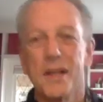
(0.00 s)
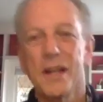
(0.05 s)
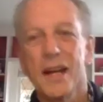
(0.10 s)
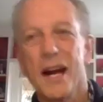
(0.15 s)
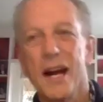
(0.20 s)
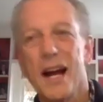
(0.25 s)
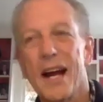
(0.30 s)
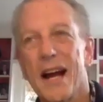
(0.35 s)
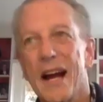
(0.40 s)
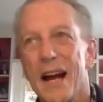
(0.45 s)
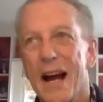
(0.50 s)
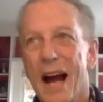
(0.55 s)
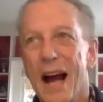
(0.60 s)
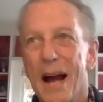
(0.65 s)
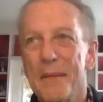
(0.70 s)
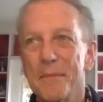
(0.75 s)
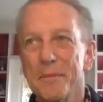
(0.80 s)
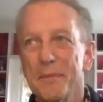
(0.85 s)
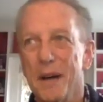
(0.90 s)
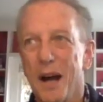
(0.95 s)

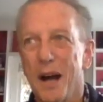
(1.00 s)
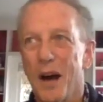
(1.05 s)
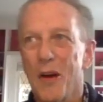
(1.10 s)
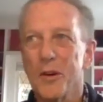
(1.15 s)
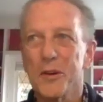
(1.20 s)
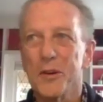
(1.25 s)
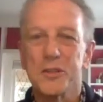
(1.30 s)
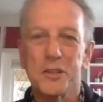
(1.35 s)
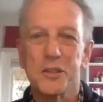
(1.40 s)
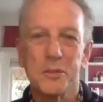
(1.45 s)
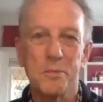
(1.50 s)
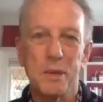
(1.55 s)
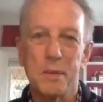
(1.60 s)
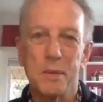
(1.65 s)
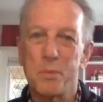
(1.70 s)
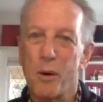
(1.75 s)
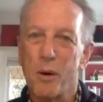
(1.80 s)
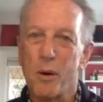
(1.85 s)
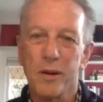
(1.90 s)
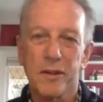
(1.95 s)
I'm honored to be
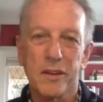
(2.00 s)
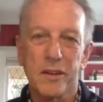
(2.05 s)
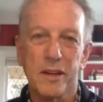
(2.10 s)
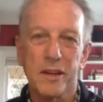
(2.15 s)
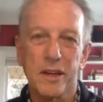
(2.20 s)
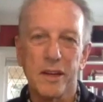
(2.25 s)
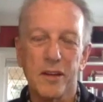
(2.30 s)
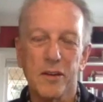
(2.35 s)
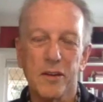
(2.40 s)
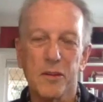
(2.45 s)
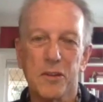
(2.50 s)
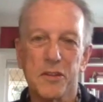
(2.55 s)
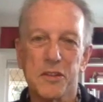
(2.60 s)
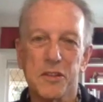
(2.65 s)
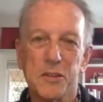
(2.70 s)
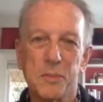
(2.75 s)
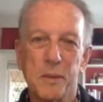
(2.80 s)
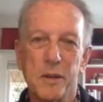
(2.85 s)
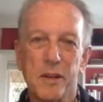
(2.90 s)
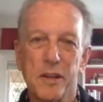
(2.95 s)
part of the Earth and
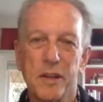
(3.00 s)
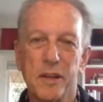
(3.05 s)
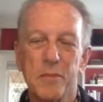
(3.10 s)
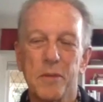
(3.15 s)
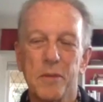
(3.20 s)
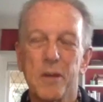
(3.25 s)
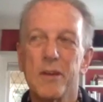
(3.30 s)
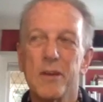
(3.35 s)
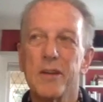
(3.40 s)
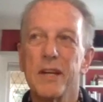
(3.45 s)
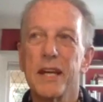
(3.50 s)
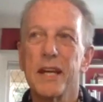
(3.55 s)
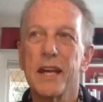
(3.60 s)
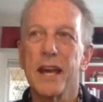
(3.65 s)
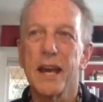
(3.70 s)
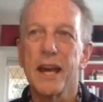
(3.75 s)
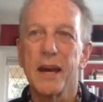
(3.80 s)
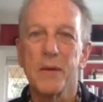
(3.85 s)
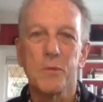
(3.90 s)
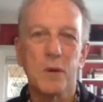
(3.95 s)
Spirit community,
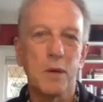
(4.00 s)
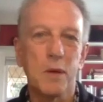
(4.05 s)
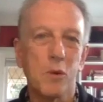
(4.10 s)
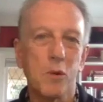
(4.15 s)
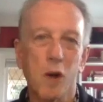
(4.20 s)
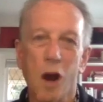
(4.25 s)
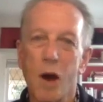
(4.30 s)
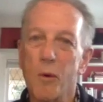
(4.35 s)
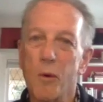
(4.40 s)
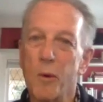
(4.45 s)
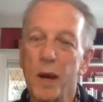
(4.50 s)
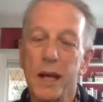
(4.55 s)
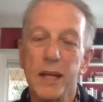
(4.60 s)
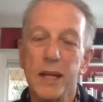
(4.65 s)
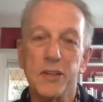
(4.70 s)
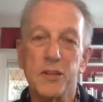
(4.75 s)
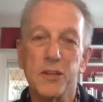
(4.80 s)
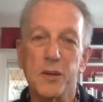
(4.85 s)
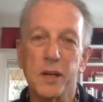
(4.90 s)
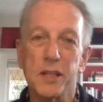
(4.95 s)
and we were already
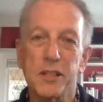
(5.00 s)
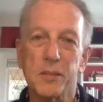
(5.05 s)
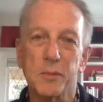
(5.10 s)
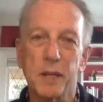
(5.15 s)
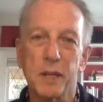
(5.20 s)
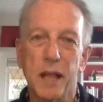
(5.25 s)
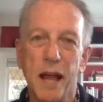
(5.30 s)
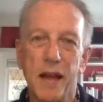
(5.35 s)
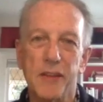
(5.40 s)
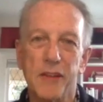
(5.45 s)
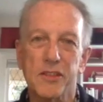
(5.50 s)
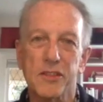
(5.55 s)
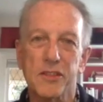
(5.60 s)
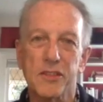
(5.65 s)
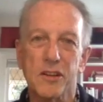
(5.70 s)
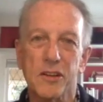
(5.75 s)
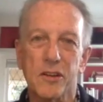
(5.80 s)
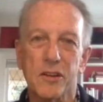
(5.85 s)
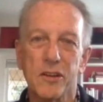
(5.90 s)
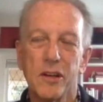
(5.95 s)
doing some classes
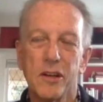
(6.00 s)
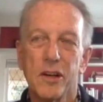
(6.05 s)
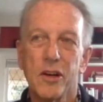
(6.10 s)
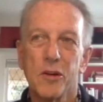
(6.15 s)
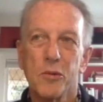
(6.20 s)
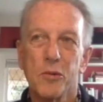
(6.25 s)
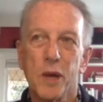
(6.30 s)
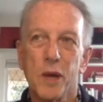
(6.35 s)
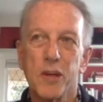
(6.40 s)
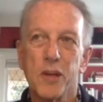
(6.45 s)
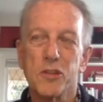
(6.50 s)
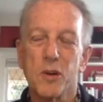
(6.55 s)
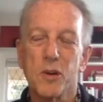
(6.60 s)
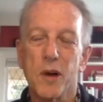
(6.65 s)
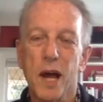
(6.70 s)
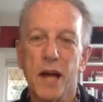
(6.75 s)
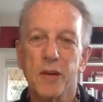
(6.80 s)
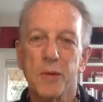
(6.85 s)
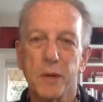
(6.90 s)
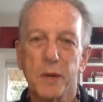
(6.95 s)
on racial
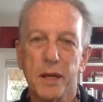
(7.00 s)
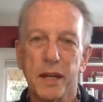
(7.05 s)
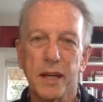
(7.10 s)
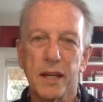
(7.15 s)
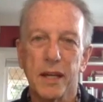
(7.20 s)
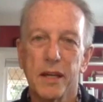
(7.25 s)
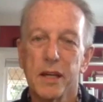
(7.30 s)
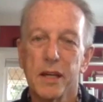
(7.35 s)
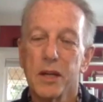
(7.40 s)
equity.